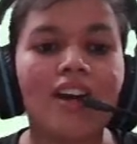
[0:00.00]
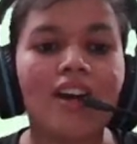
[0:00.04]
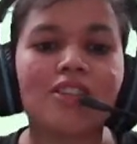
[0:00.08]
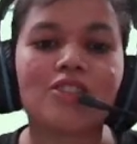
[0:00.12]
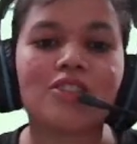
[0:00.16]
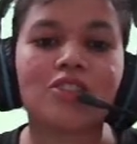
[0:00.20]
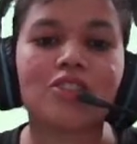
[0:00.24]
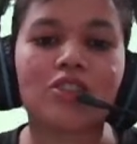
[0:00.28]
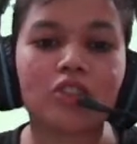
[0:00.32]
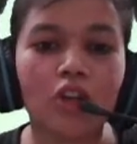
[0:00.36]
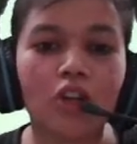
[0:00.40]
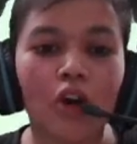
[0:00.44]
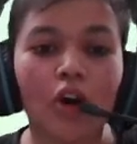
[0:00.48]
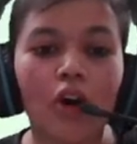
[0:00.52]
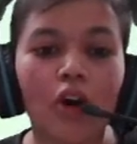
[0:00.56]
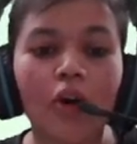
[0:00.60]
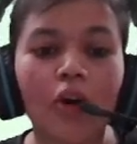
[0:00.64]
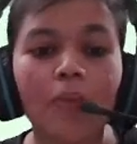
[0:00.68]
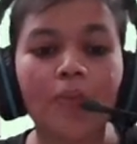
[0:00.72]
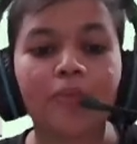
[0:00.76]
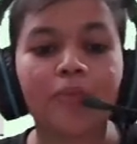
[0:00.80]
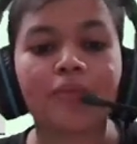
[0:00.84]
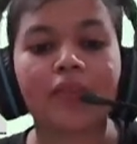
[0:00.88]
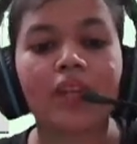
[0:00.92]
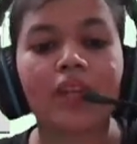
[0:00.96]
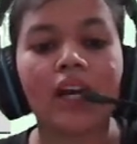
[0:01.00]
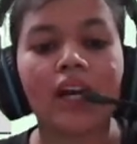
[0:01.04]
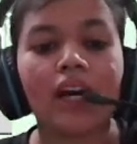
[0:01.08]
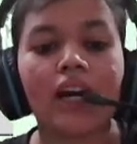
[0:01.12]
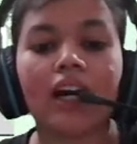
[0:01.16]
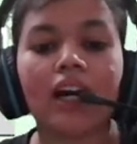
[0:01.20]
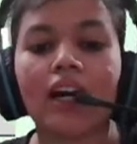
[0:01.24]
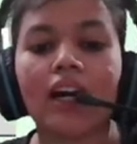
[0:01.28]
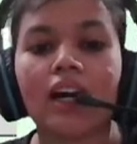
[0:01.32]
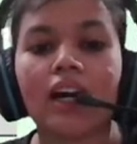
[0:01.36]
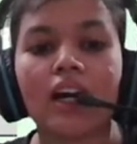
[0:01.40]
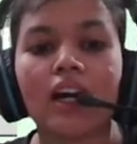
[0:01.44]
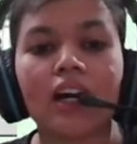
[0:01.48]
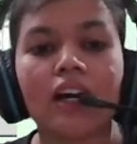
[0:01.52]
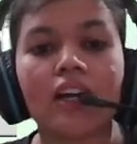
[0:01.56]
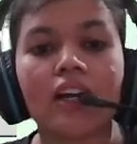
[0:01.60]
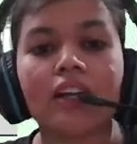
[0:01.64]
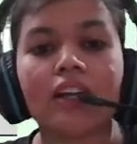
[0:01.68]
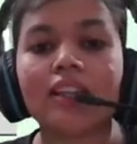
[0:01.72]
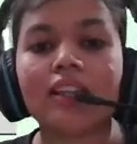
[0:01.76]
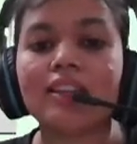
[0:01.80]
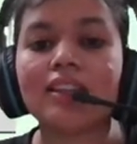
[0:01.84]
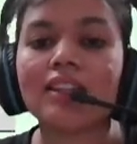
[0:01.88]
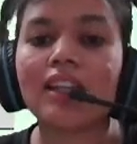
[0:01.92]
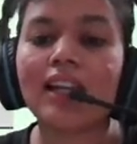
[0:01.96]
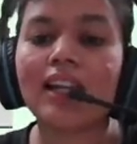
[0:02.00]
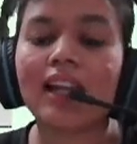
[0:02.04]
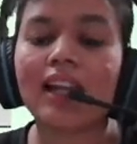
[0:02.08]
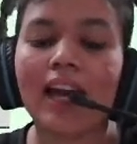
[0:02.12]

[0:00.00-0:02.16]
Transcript: light energy that we get from the